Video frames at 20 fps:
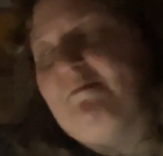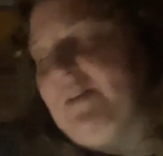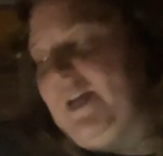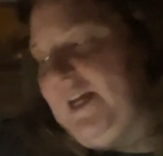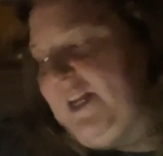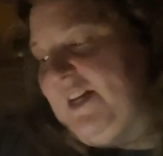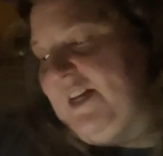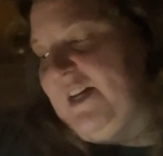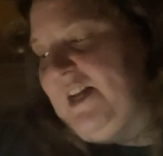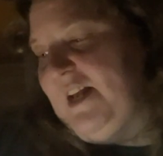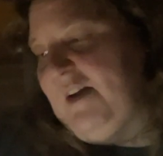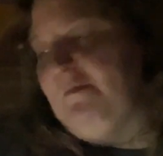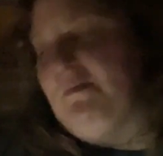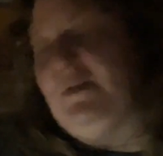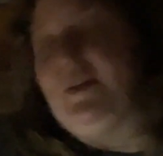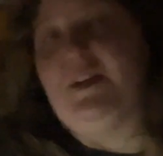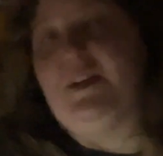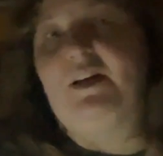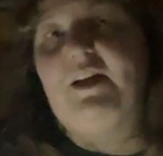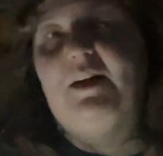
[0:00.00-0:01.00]
taking it down,
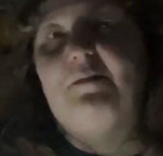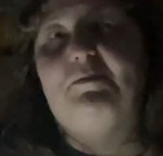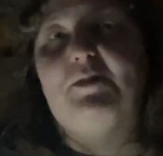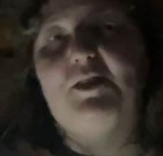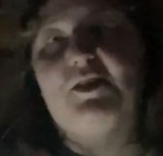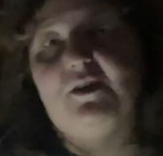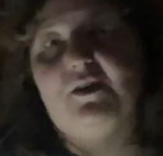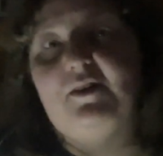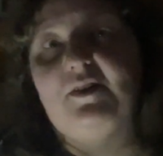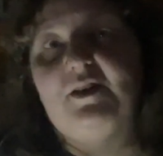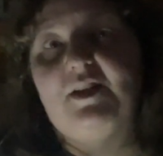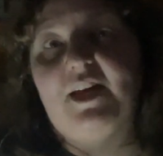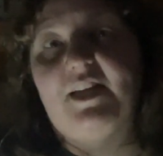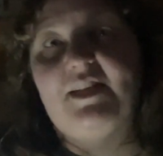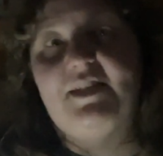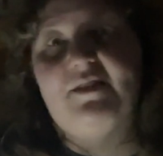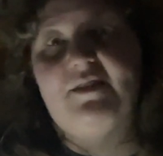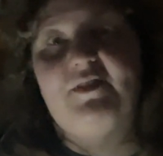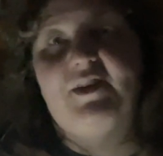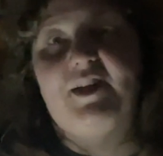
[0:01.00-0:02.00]
putting it up to show you the
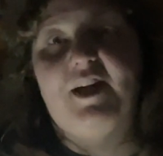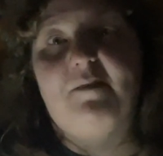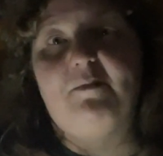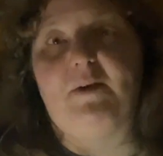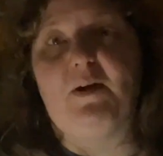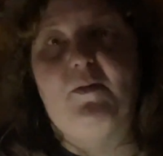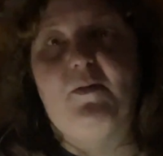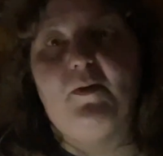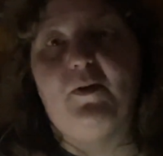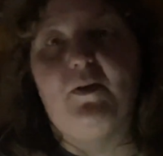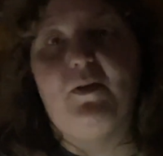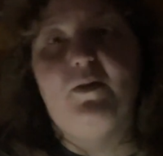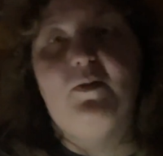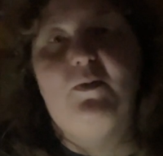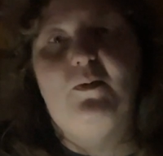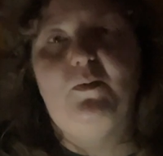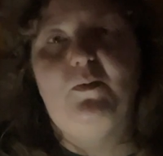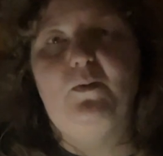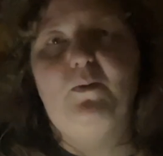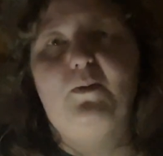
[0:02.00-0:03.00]
dice every time I roll.
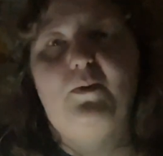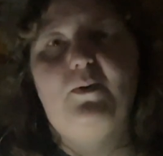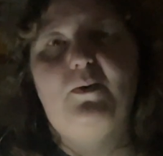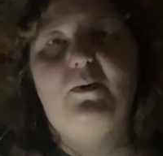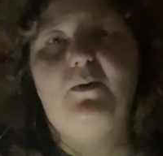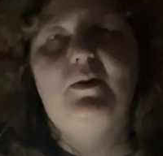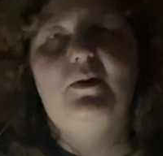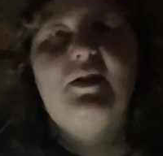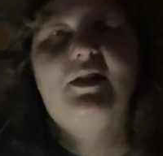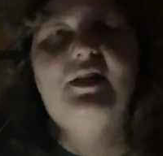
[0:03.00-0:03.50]
Ooh.